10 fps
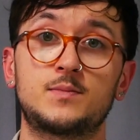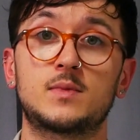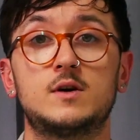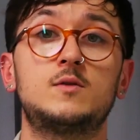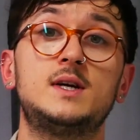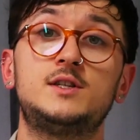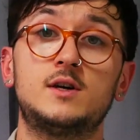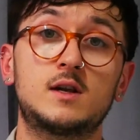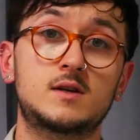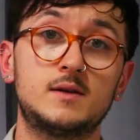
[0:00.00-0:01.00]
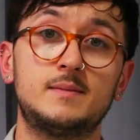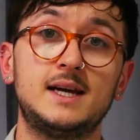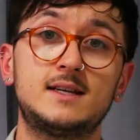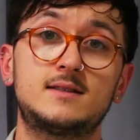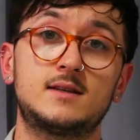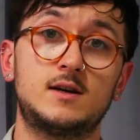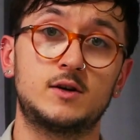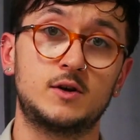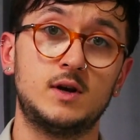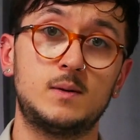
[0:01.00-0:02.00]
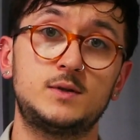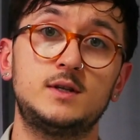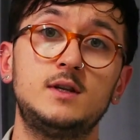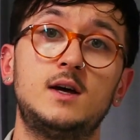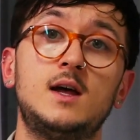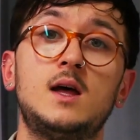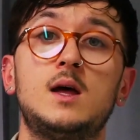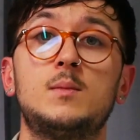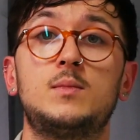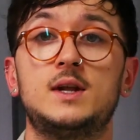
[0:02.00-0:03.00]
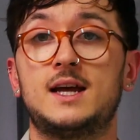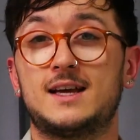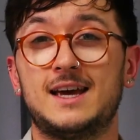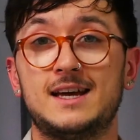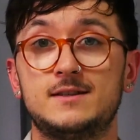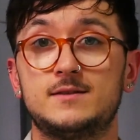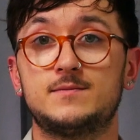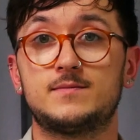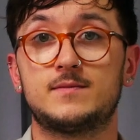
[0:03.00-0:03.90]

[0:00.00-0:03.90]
Otherwise, shotgun mics are a good option, but again,